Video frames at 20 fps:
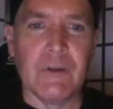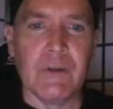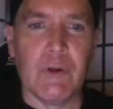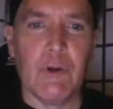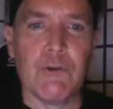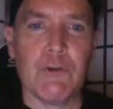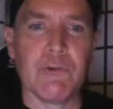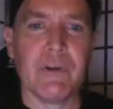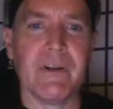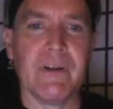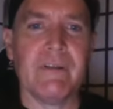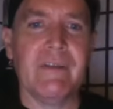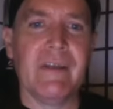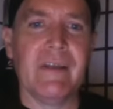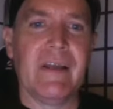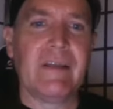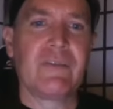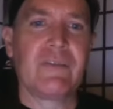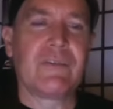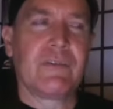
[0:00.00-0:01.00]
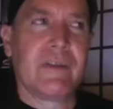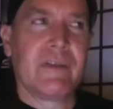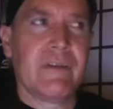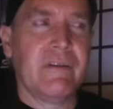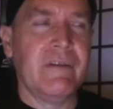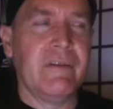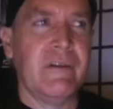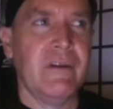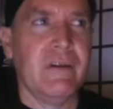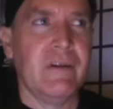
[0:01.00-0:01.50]
Gudrun
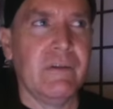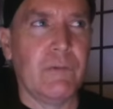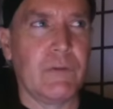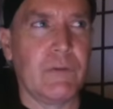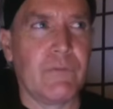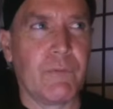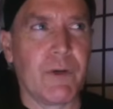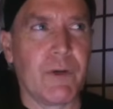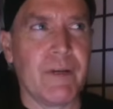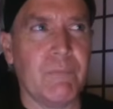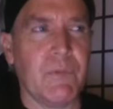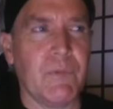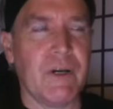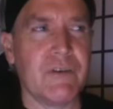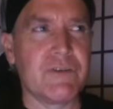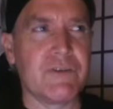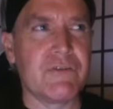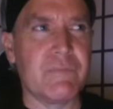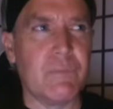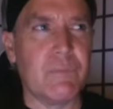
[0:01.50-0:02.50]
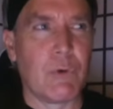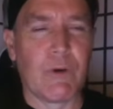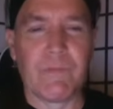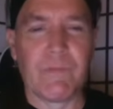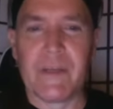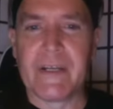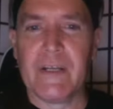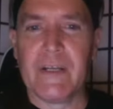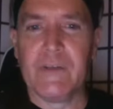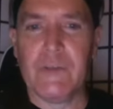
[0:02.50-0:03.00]
Ensslin was very much more of
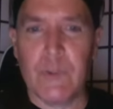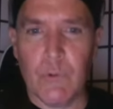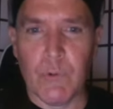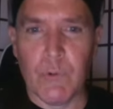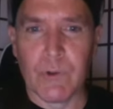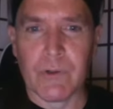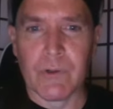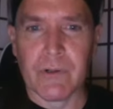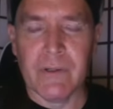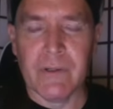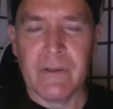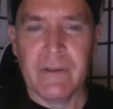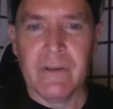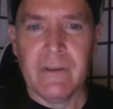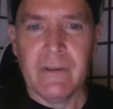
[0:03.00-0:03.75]
like a doer